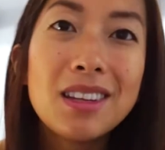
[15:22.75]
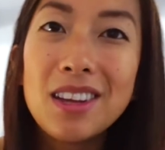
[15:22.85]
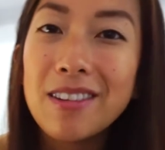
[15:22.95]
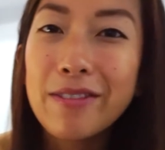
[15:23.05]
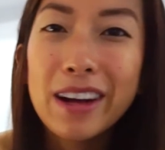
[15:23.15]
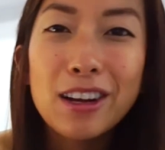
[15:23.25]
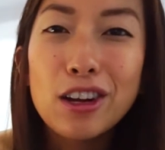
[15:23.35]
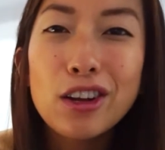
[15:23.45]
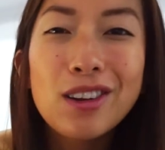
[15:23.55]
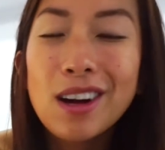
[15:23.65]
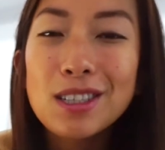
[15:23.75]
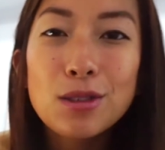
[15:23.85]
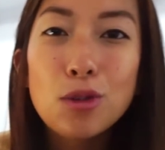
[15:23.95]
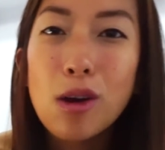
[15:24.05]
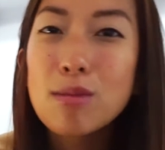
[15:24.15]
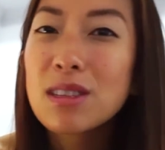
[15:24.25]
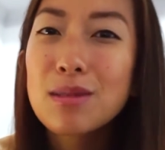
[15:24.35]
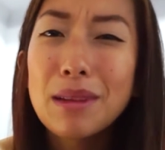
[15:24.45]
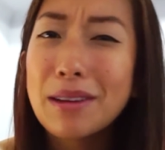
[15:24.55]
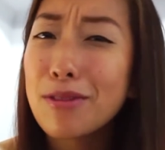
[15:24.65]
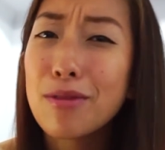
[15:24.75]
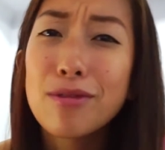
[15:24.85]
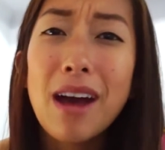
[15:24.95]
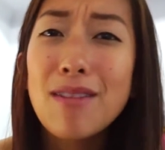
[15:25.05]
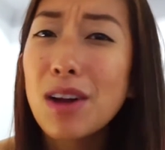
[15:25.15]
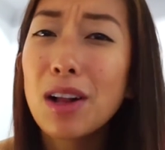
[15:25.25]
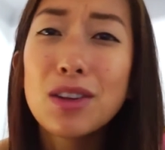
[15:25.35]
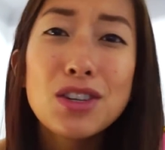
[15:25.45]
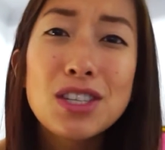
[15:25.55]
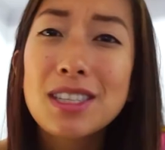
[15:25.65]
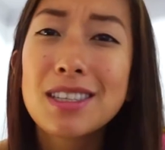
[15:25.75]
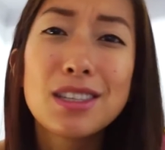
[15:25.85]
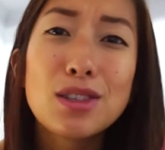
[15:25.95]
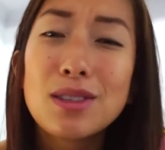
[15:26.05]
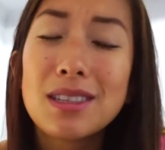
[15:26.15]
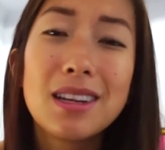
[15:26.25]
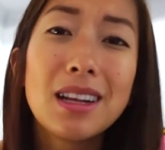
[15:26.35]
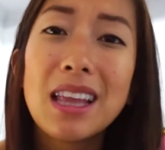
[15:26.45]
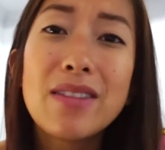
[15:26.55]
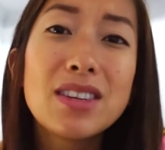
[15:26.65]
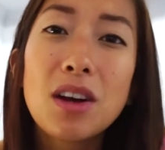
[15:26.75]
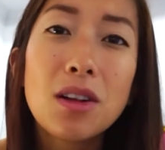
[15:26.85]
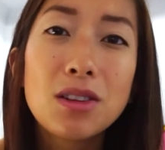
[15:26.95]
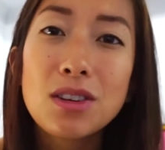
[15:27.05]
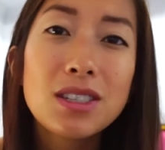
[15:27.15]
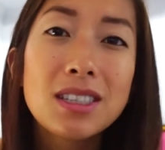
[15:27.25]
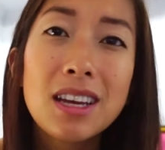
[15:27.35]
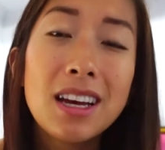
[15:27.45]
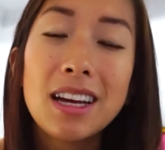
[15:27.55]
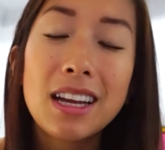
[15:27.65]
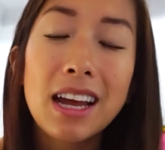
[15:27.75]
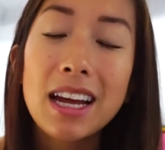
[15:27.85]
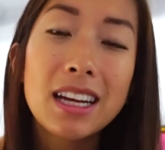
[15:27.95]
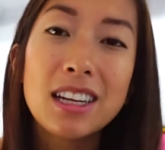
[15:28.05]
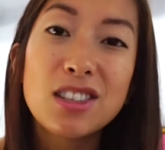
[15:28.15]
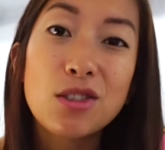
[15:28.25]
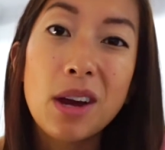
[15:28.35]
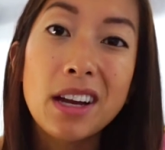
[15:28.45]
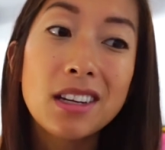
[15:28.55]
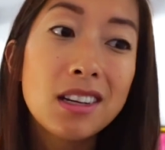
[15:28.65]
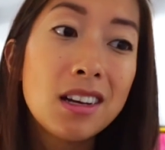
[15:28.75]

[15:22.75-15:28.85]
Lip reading: You can find good hostel dorms like from $5 to $11 a night, and it's great.